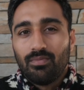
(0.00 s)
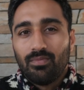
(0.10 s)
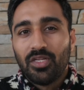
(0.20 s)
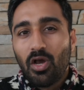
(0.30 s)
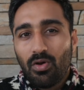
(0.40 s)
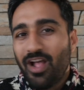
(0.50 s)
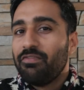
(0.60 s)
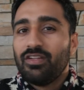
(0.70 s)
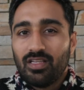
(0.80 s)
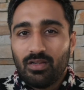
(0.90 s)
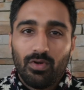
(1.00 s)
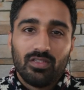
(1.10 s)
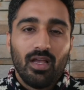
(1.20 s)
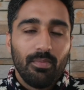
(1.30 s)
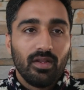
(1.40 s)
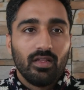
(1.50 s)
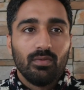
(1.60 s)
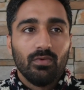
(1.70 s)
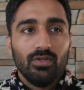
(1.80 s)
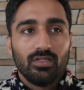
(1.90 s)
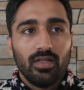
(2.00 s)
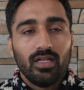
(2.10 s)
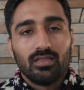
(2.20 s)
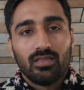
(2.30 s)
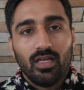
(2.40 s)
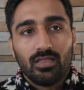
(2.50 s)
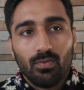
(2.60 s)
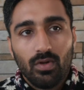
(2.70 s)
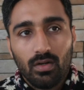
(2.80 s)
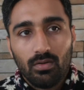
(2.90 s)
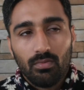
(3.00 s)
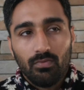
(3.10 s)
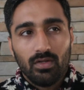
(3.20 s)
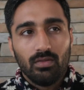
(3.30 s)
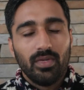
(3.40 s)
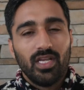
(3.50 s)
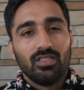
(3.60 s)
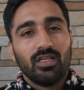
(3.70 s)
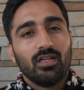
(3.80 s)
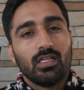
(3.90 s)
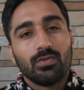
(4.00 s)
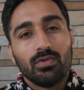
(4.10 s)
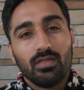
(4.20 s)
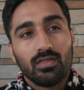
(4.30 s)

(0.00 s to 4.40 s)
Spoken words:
know everything what's happening in the movie. So that's what one of the main challenge was.